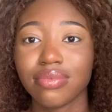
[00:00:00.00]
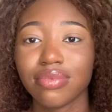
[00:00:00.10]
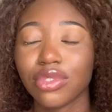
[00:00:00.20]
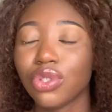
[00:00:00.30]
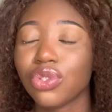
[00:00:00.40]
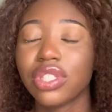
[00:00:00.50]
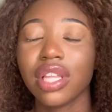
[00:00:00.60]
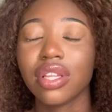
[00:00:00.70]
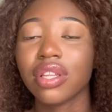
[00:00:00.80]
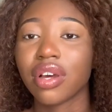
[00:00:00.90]
You
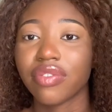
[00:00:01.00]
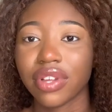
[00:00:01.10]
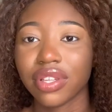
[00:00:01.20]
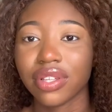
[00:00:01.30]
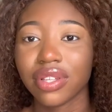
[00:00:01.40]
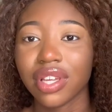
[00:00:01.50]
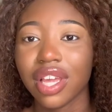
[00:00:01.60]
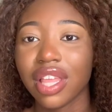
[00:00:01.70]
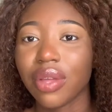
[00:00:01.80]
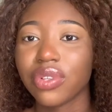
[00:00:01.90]
did nothing.
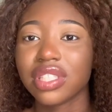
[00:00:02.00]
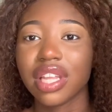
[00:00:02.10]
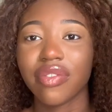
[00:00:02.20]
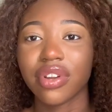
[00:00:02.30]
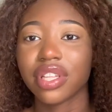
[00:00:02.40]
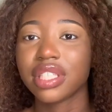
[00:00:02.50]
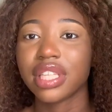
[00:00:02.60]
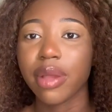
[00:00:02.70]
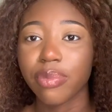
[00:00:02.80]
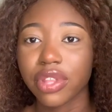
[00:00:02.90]
There was never an
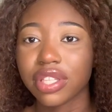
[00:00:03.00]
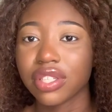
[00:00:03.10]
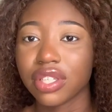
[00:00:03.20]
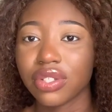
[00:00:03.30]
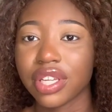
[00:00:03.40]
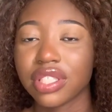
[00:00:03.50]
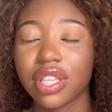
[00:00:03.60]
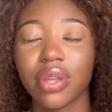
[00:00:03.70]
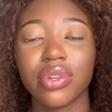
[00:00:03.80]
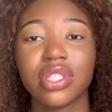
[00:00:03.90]
assembly to address it. There
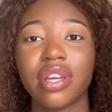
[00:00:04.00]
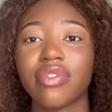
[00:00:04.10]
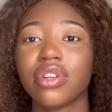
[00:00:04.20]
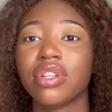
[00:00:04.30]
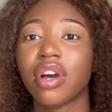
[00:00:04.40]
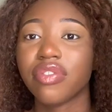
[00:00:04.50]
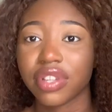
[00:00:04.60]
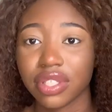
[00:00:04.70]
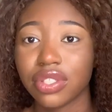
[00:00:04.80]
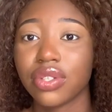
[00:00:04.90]
was never nothing to